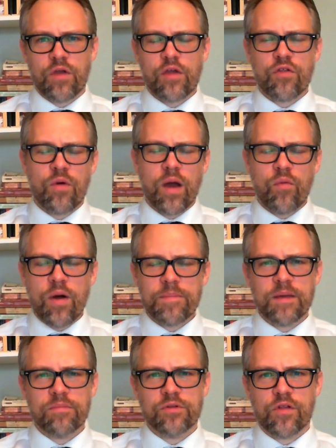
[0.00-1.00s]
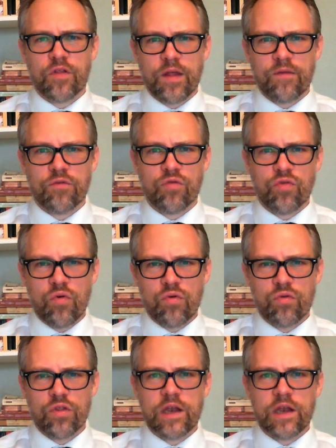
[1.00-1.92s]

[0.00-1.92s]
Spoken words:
So I want people to save their souls.